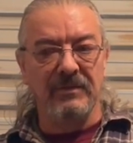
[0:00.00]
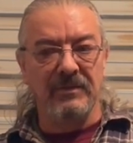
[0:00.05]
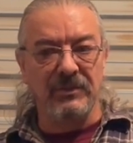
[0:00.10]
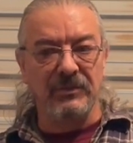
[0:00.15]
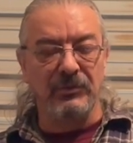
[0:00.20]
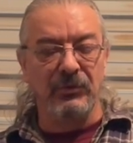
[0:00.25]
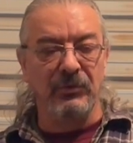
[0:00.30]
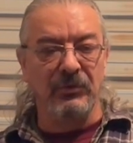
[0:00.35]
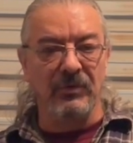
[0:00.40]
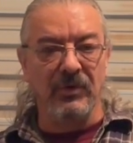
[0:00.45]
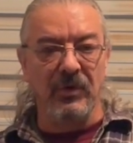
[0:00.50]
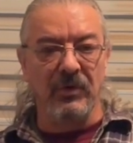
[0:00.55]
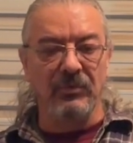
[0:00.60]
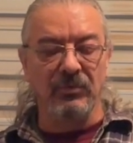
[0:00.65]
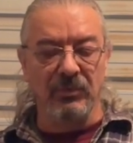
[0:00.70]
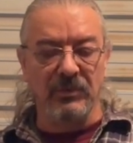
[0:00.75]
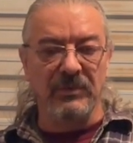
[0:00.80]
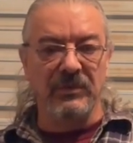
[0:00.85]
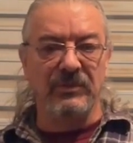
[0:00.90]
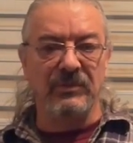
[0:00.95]
shoot
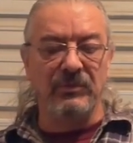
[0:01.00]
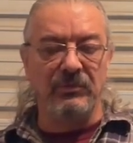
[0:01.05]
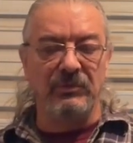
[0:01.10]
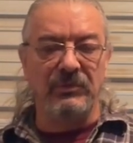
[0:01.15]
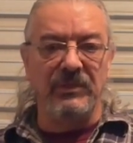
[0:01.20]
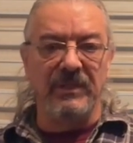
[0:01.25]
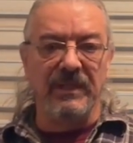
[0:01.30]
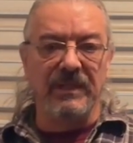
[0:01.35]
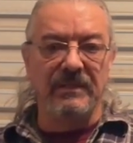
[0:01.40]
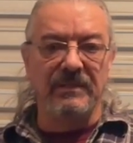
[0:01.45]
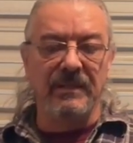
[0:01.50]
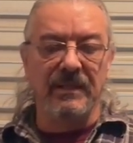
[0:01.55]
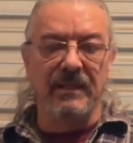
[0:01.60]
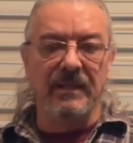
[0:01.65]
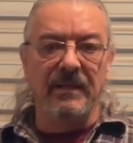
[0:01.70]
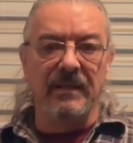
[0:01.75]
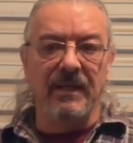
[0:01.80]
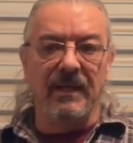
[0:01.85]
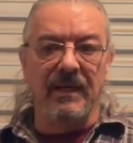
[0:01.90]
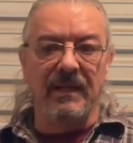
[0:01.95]
those, we'll just do jigs.
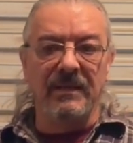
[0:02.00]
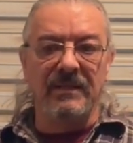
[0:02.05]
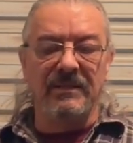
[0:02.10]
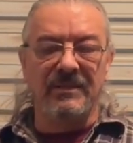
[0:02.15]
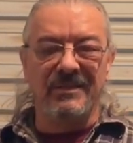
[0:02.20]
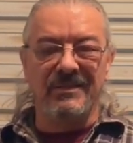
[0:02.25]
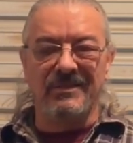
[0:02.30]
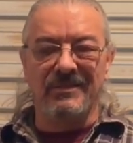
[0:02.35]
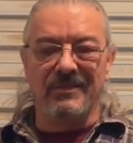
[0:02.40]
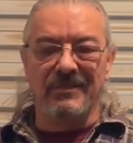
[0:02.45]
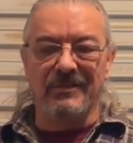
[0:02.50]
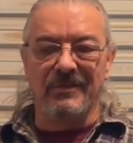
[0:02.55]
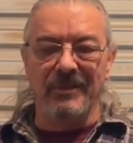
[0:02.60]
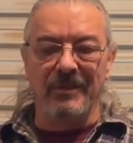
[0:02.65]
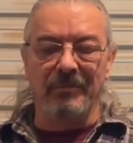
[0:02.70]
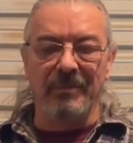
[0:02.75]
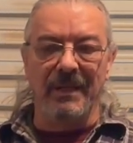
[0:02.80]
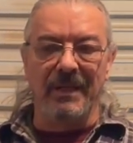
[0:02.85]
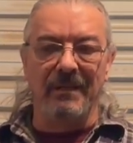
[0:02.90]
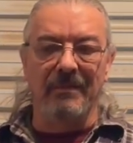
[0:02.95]
It's just
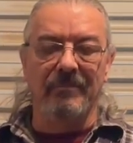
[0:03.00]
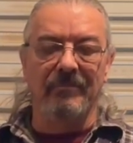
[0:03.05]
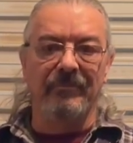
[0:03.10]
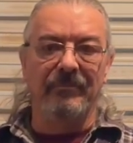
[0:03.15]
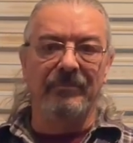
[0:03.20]
going to